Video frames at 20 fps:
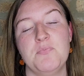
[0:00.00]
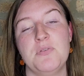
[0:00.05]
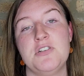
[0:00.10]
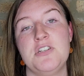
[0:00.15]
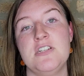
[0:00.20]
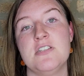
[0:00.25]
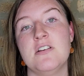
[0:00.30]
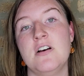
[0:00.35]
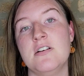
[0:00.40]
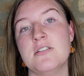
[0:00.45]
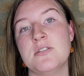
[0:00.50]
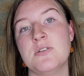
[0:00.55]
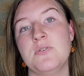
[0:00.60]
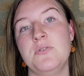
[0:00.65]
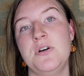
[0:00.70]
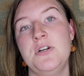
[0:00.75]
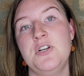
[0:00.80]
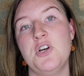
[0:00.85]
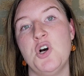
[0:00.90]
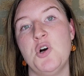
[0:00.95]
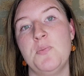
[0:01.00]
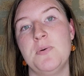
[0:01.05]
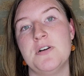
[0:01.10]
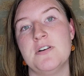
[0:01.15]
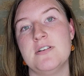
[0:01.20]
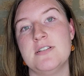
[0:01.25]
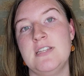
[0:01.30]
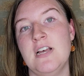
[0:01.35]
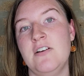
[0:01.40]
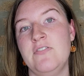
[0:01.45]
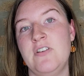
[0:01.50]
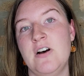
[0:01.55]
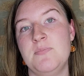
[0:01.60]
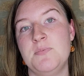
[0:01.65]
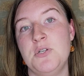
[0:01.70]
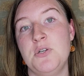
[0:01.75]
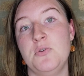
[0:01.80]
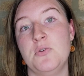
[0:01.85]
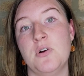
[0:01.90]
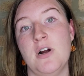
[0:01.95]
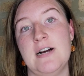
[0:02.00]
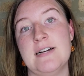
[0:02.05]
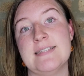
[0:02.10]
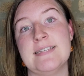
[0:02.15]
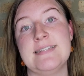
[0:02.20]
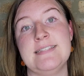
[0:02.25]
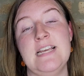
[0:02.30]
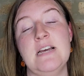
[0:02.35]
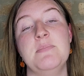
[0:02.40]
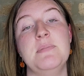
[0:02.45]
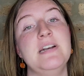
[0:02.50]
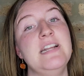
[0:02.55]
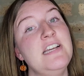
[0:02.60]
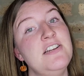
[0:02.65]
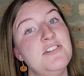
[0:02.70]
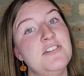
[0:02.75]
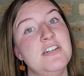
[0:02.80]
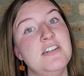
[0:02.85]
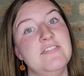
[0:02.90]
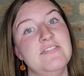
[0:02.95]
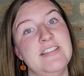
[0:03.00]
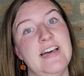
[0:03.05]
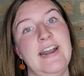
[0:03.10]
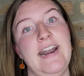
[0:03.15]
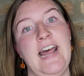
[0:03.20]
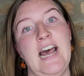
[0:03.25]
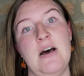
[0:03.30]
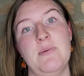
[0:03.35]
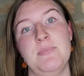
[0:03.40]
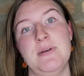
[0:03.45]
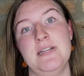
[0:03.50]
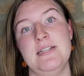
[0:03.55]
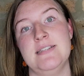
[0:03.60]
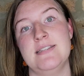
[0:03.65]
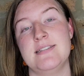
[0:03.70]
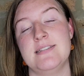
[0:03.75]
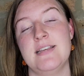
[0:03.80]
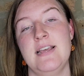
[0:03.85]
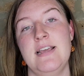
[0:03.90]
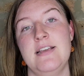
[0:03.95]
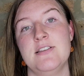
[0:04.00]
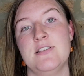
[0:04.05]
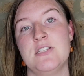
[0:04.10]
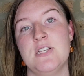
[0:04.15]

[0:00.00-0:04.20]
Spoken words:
but she's also going to open herself up to cross-examination if that happens.